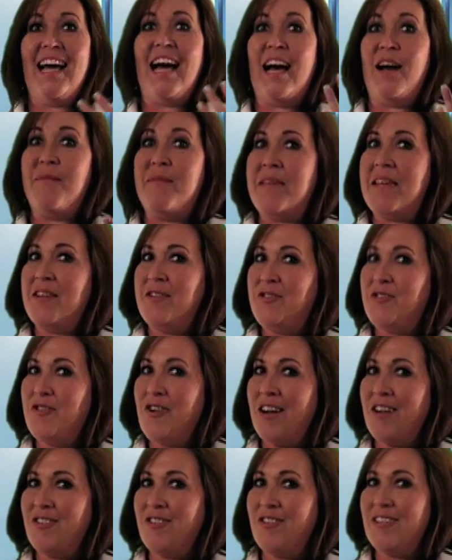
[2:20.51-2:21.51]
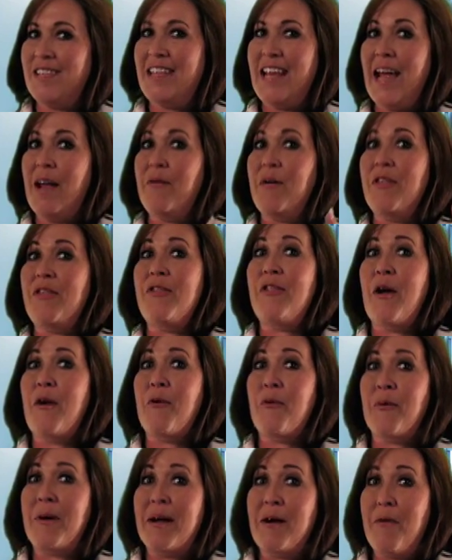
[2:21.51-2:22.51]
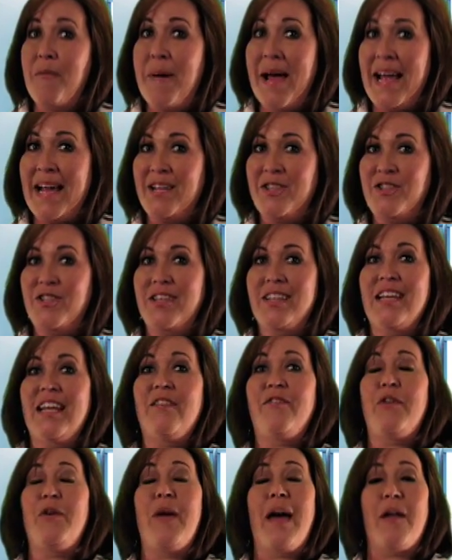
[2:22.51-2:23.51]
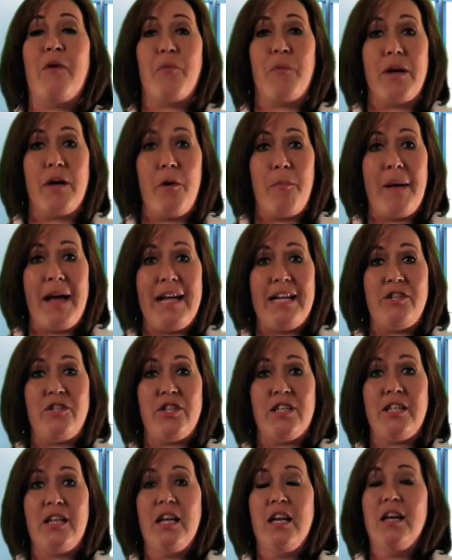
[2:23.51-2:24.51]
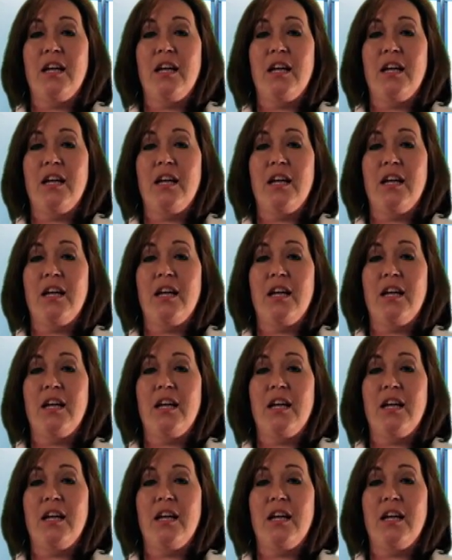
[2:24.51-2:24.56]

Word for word: I'm the instructor today with no real patient. If you had a real patient,